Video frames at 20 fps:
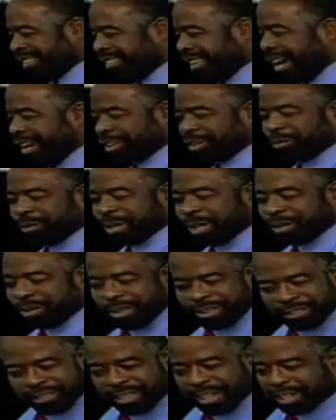Dr. Peale
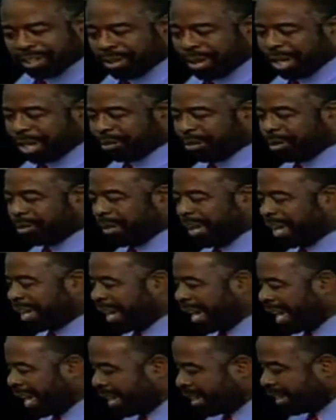was an incredible
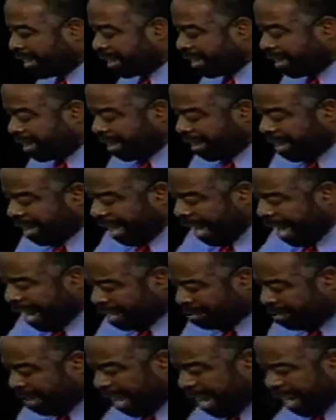man. I
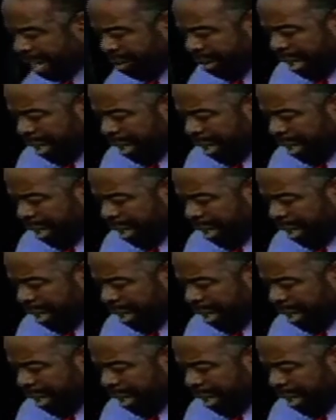admired him.